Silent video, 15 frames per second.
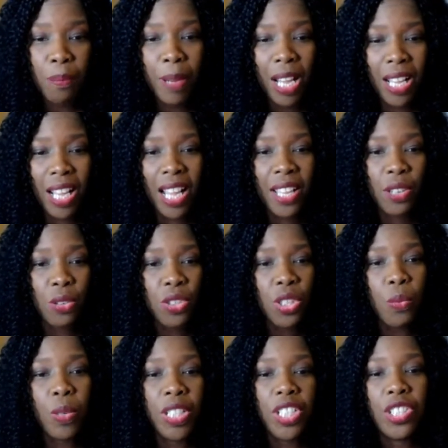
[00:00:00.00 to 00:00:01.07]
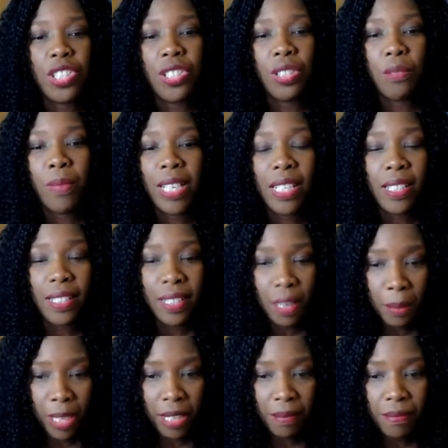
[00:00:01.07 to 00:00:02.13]
But I also wanted to do my
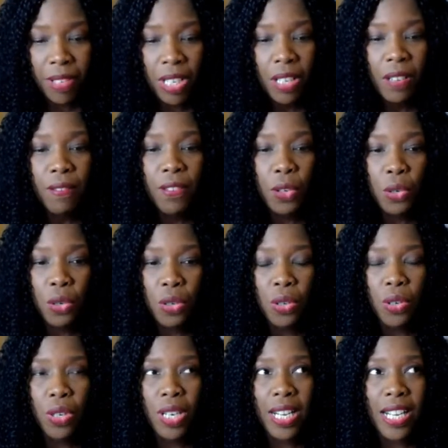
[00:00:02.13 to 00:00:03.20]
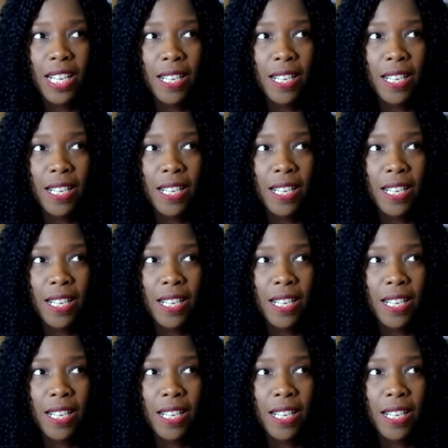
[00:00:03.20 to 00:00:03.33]
summit for